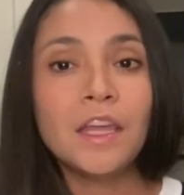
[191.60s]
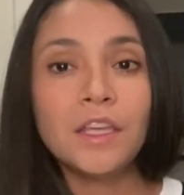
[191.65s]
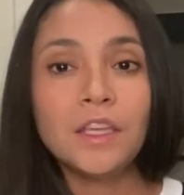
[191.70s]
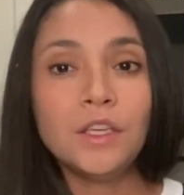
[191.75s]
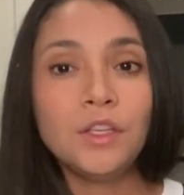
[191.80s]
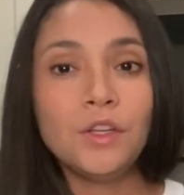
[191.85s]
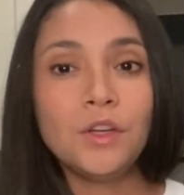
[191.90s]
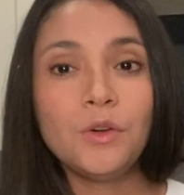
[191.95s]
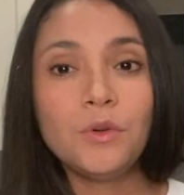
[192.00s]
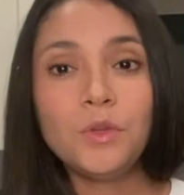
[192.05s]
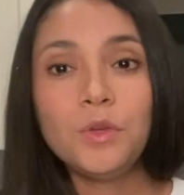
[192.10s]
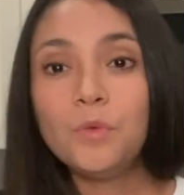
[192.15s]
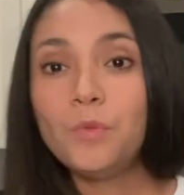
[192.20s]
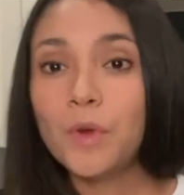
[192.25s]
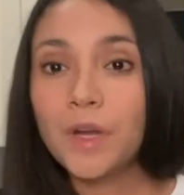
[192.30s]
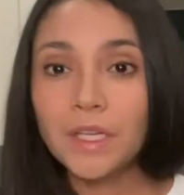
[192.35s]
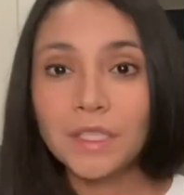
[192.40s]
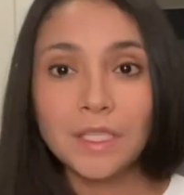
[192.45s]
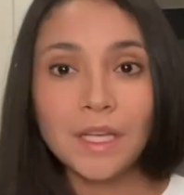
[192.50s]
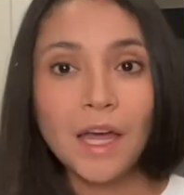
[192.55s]
you know, you
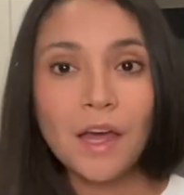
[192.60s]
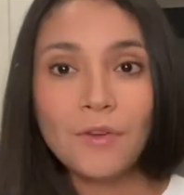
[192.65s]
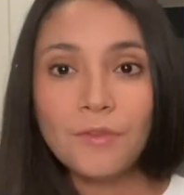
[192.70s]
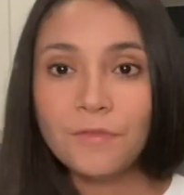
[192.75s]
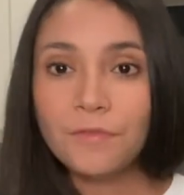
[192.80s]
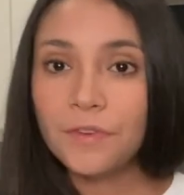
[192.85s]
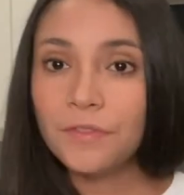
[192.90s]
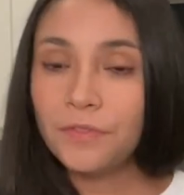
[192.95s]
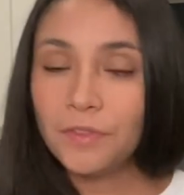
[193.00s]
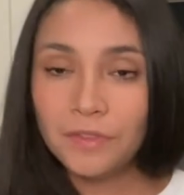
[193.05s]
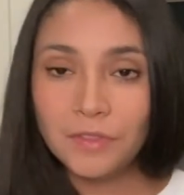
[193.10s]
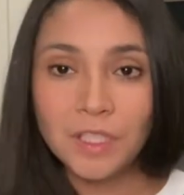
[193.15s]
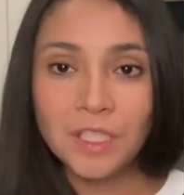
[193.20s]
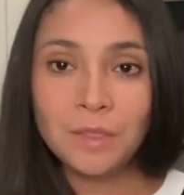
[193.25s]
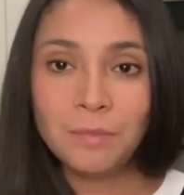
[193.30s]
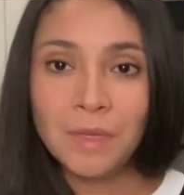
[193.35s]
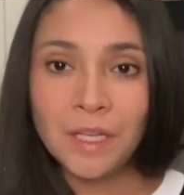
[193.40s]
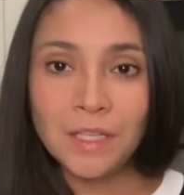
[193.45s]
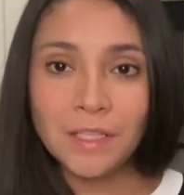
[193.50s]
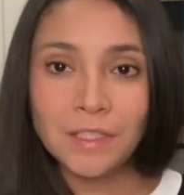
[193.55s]
worked out for 15
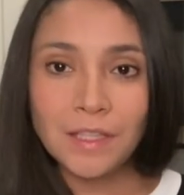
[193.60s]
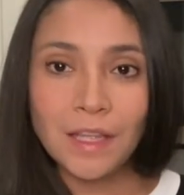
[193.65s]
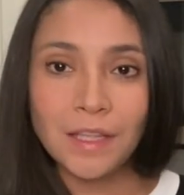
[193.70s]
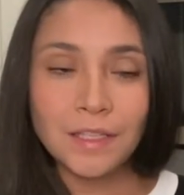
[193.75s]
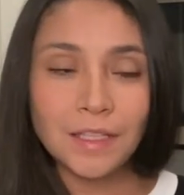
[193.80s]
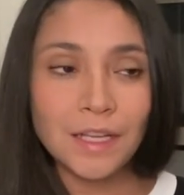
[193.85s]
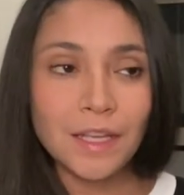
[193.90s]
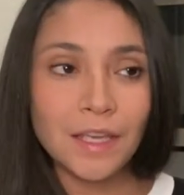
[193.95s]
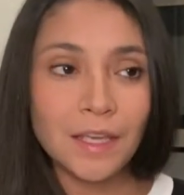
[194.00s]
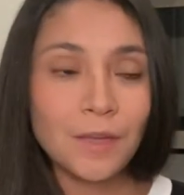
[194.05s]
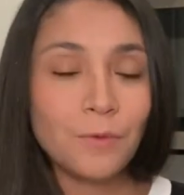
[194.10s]
minutes that day,